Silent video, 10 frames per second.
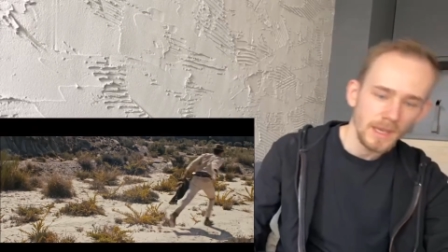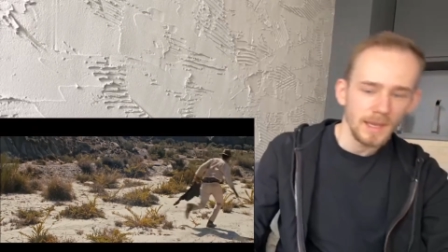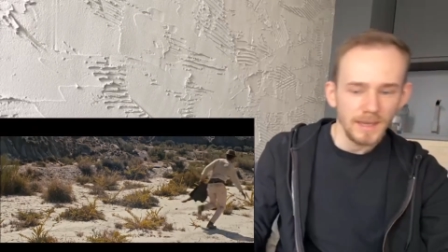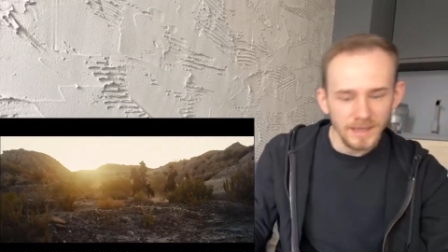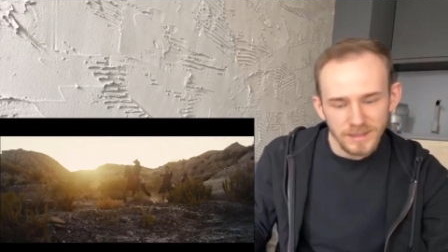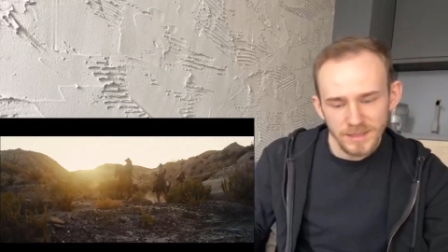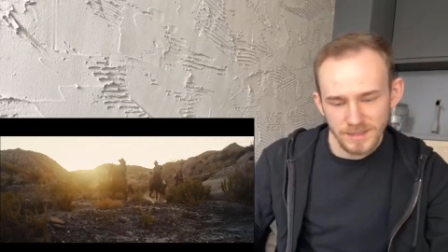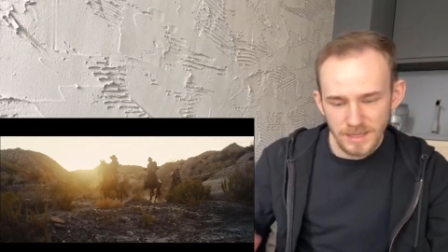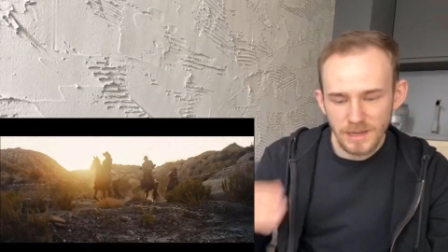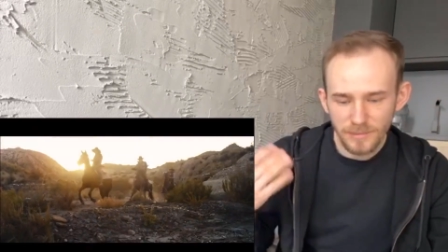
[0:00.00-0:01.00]
It is
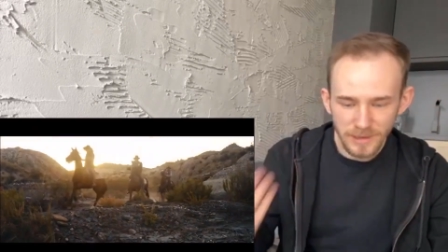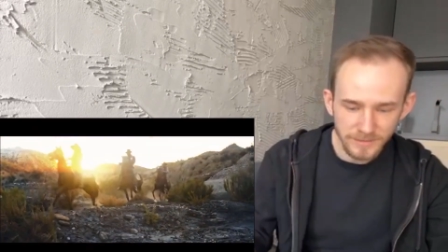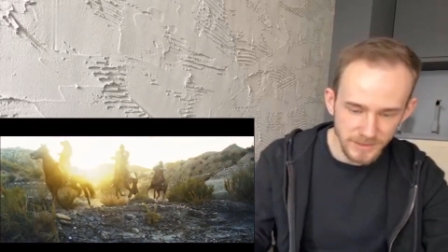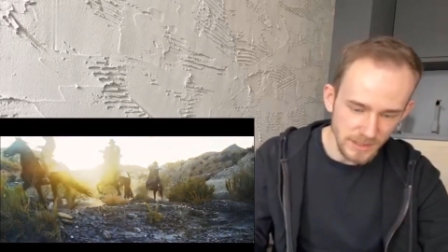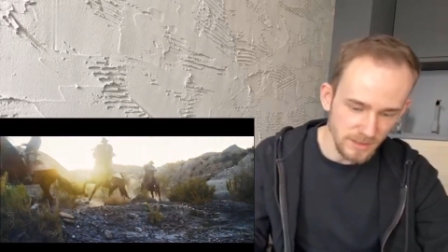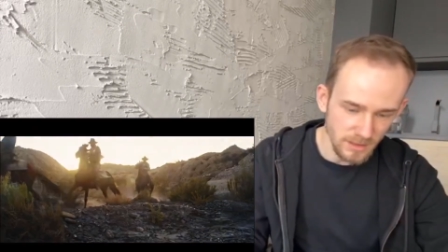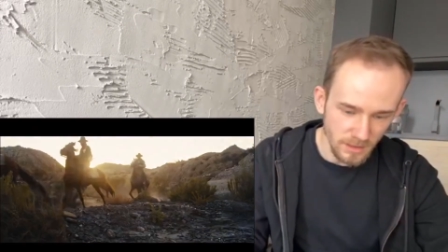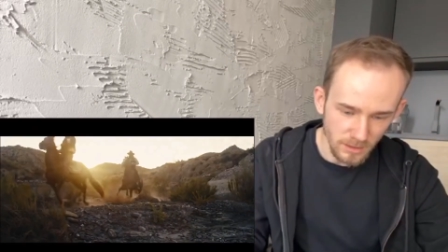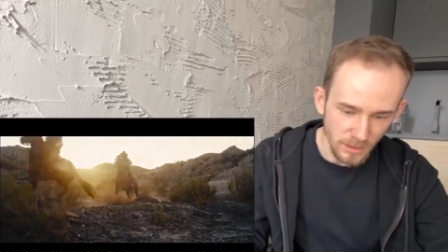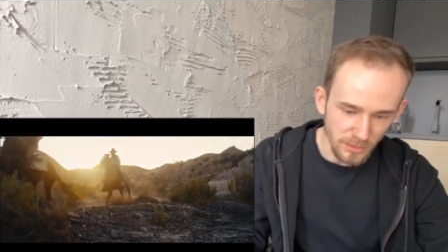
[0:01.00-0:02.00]
an uplifting
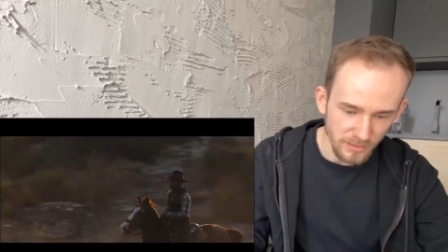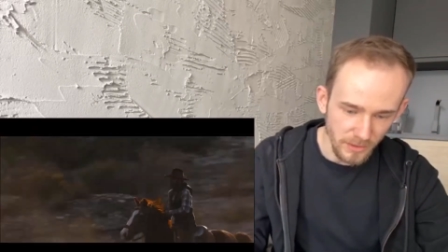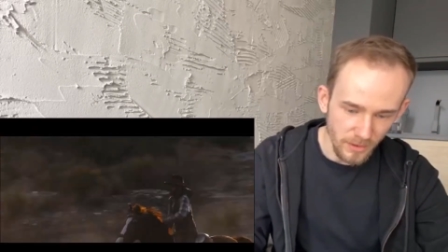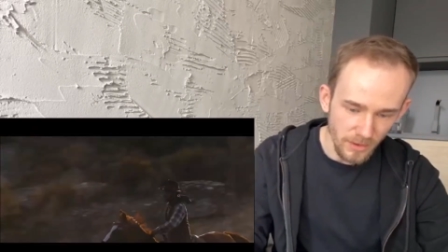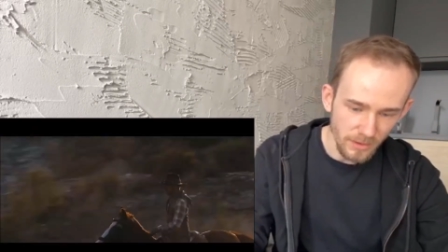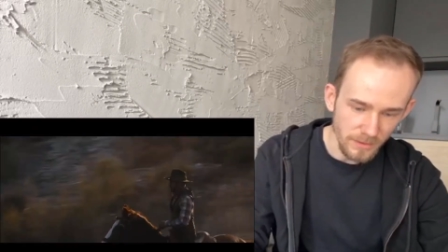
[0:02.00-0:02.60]
song overall.